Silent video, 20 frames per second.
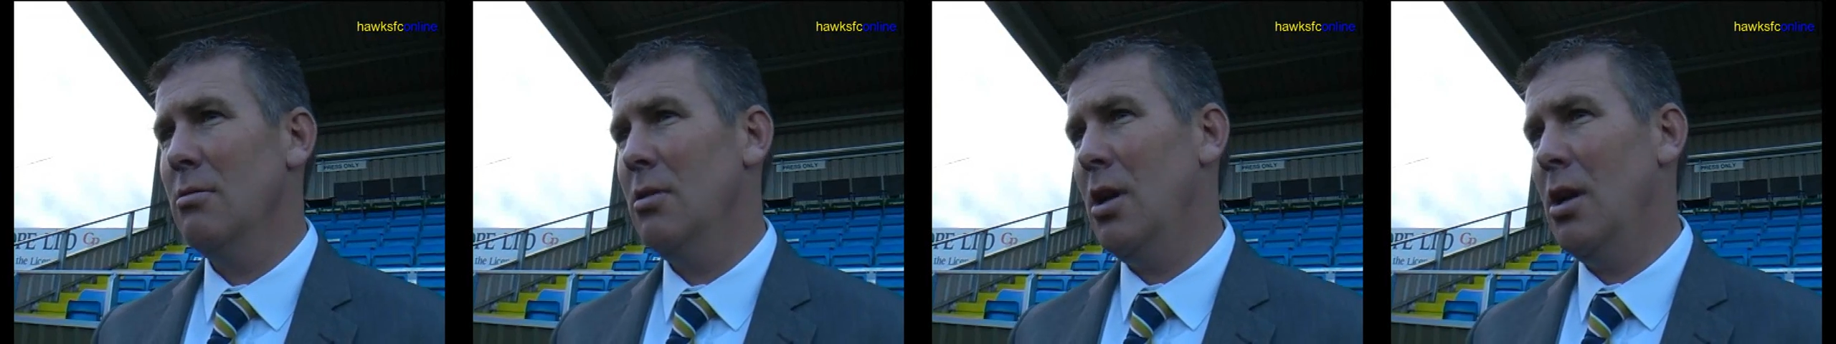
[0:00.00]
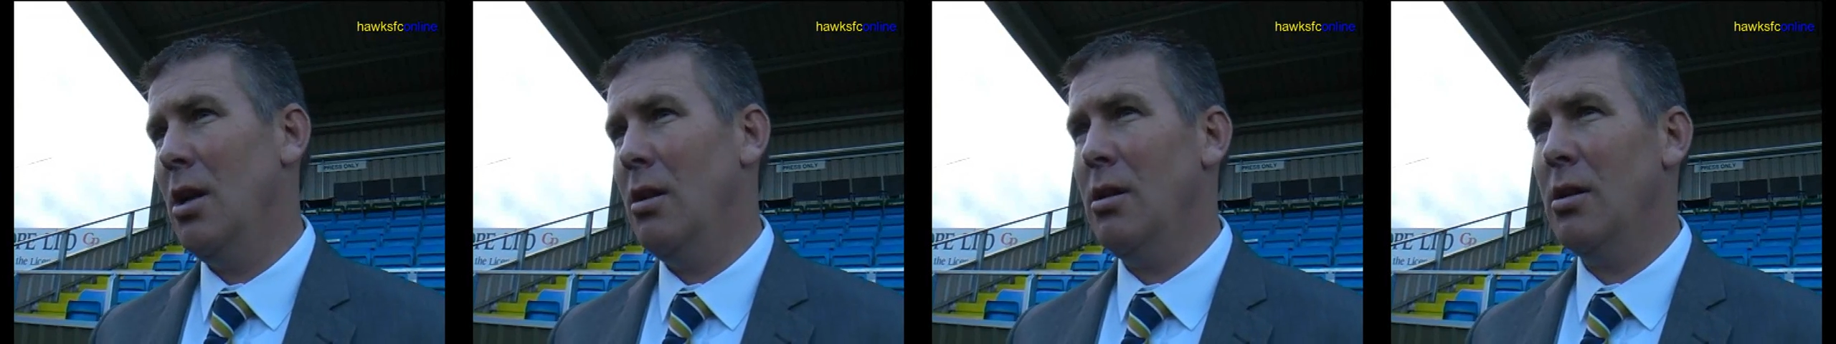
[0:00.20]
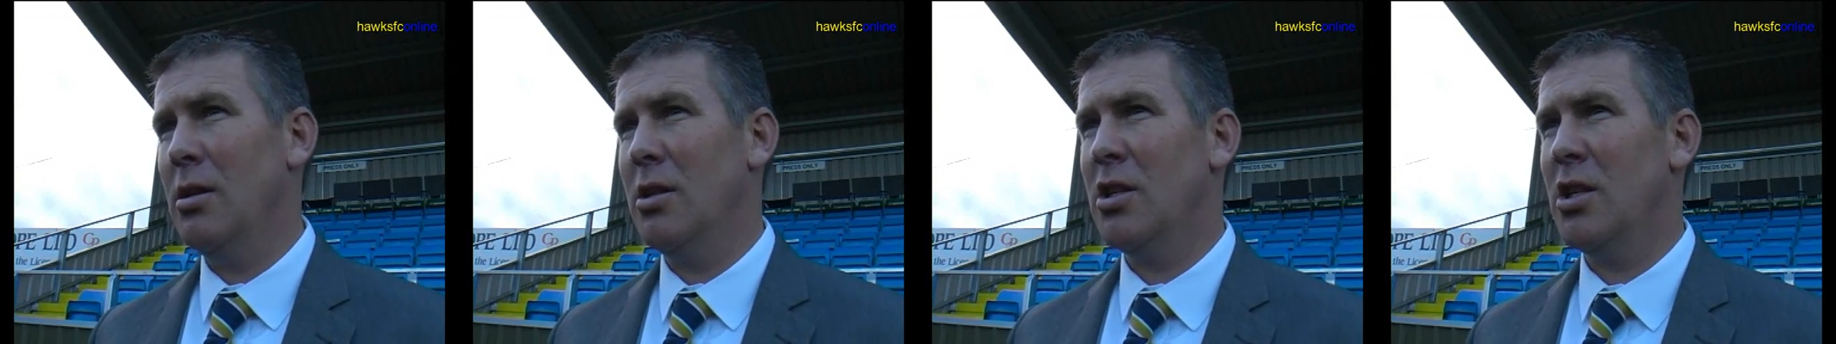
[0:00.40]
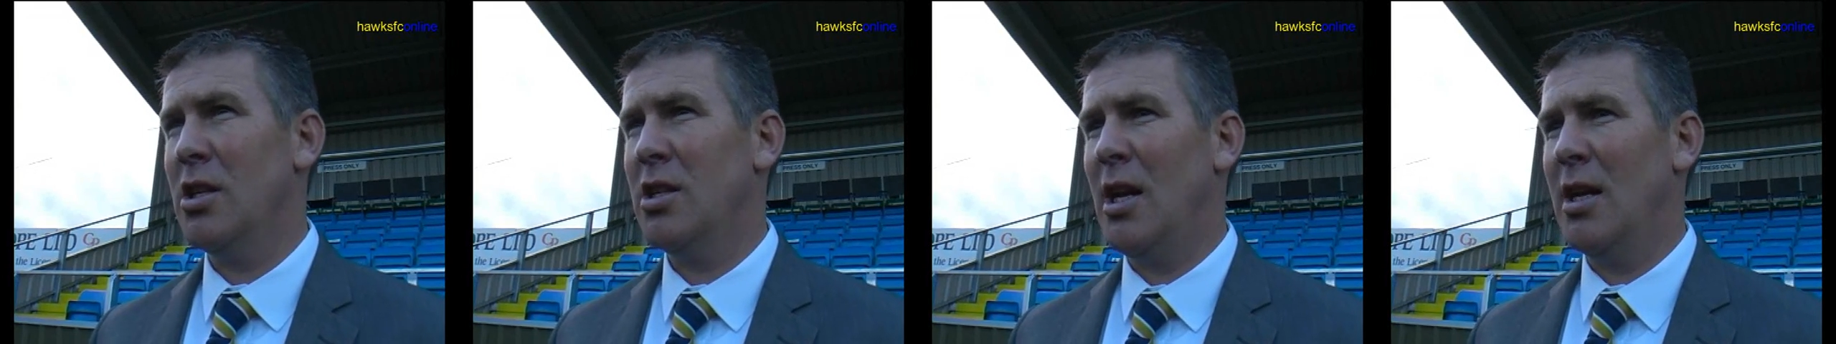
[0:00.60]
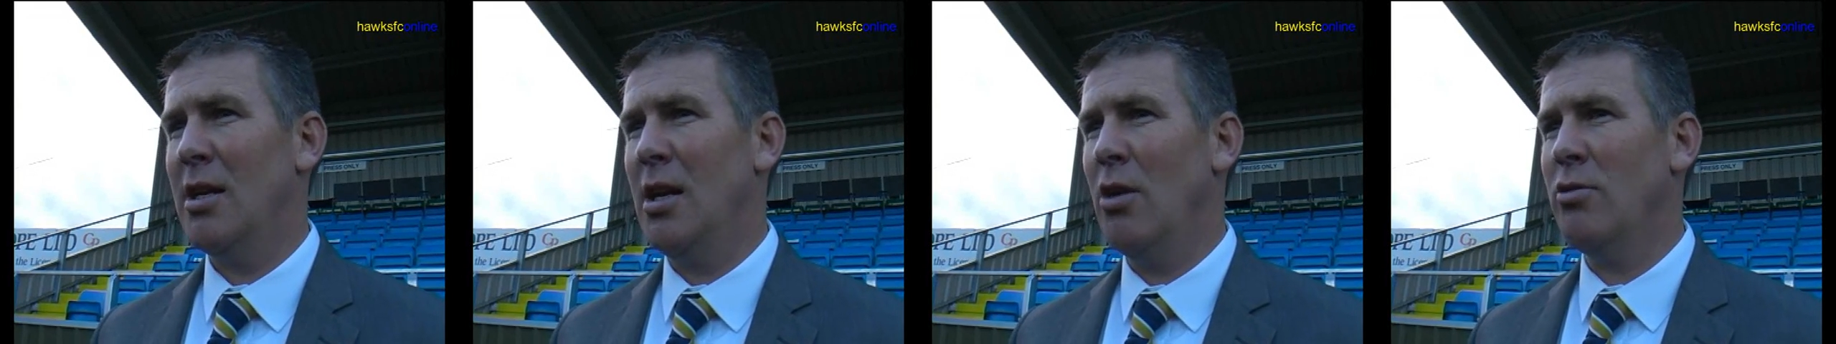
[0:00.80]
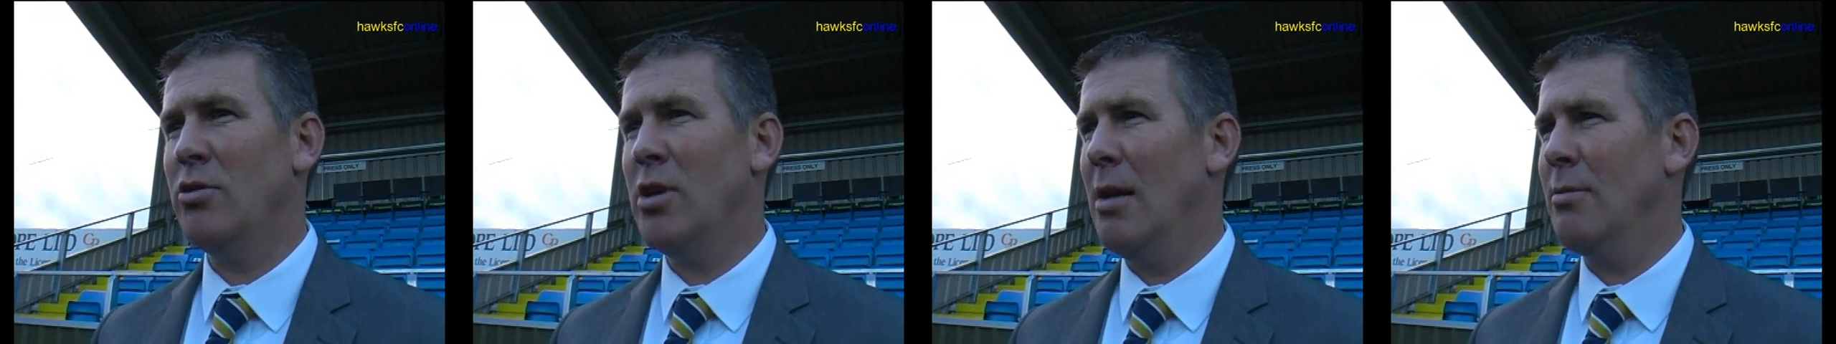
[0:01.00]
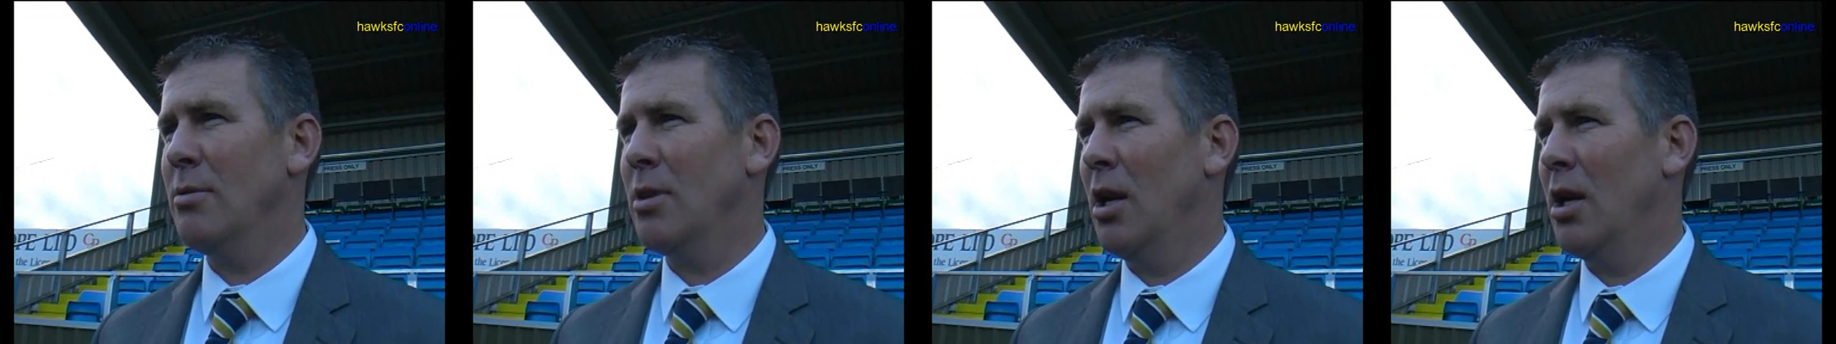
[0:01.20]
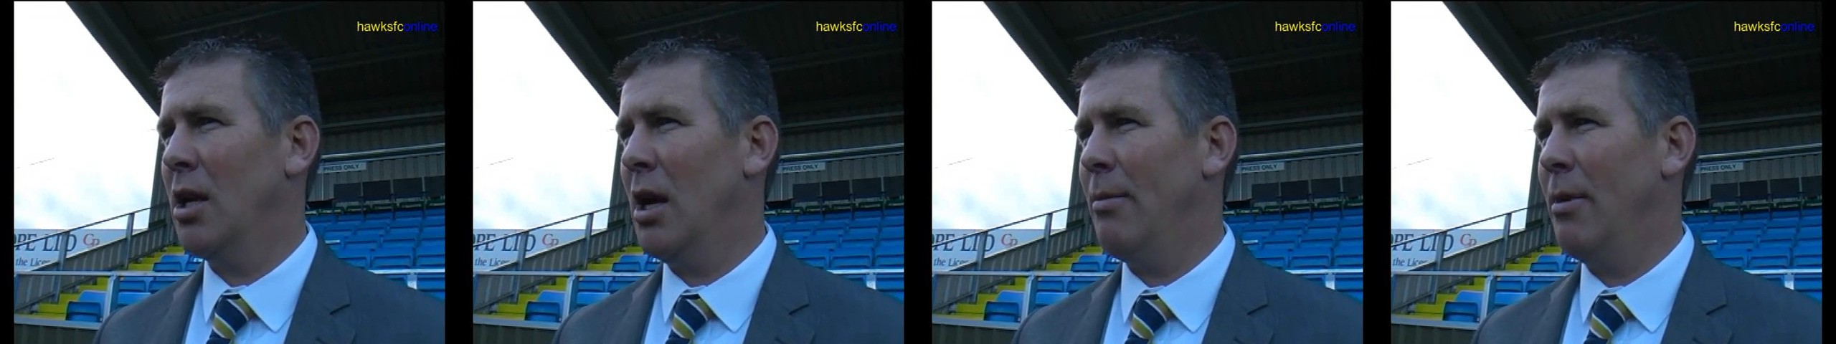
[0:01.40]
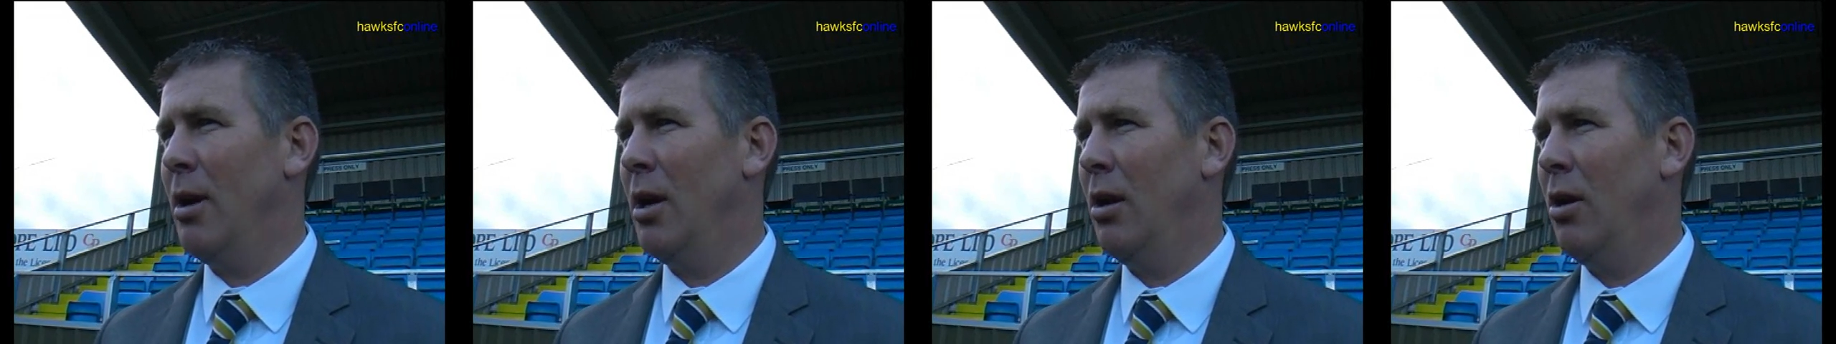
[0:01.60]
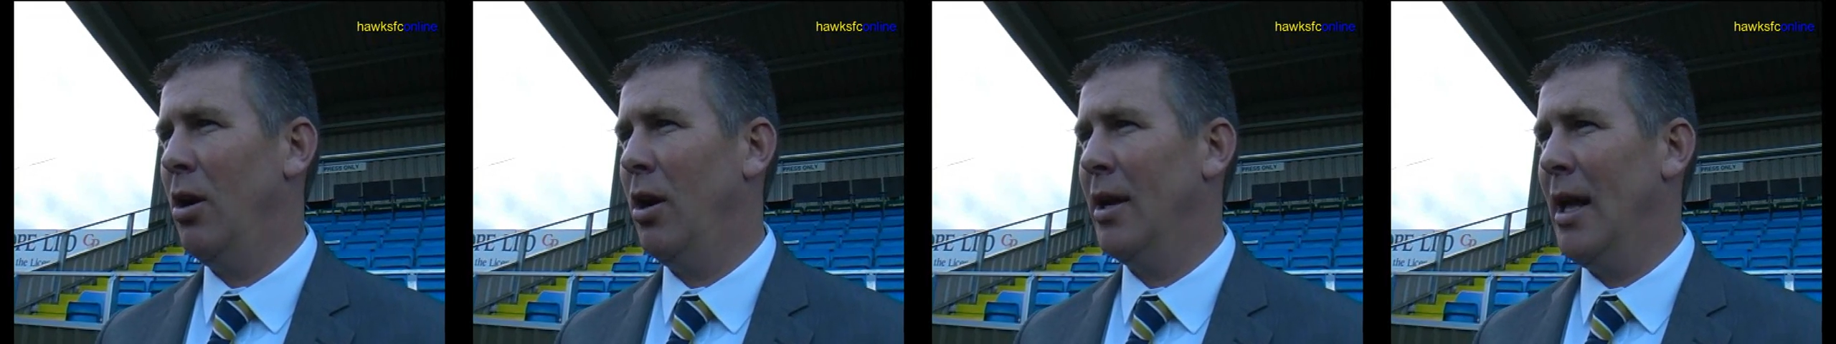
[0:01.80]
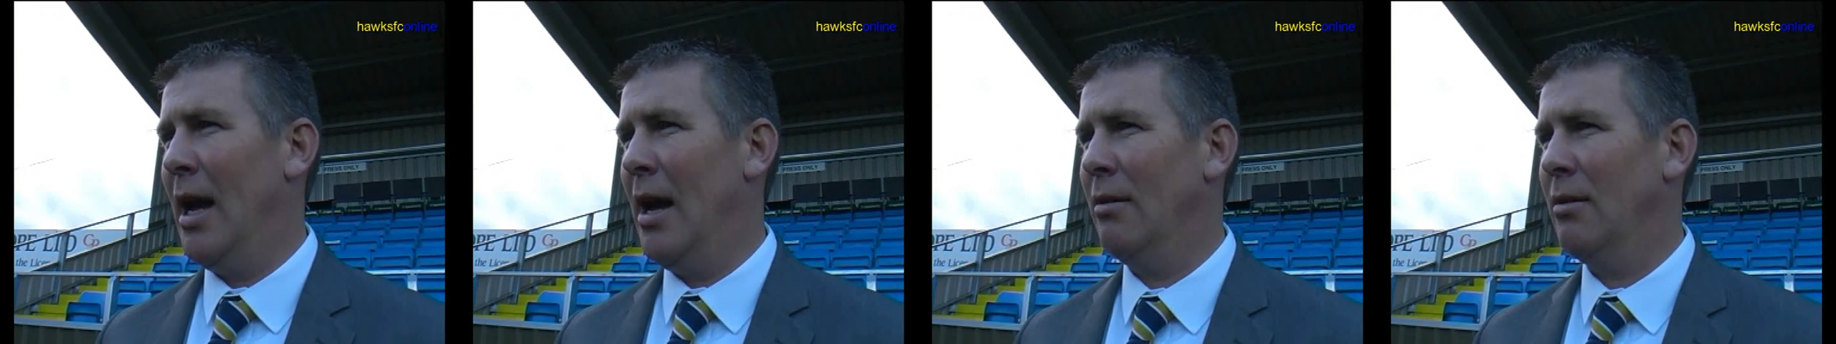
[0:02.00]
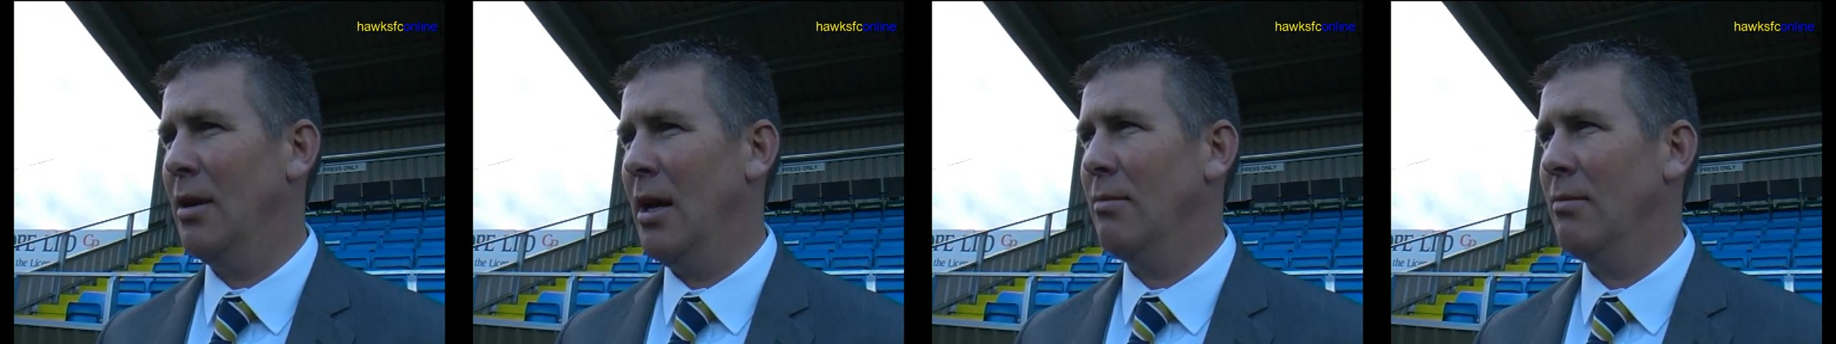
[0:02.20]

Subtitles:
you know, as I say, no team's going to come here and lie down.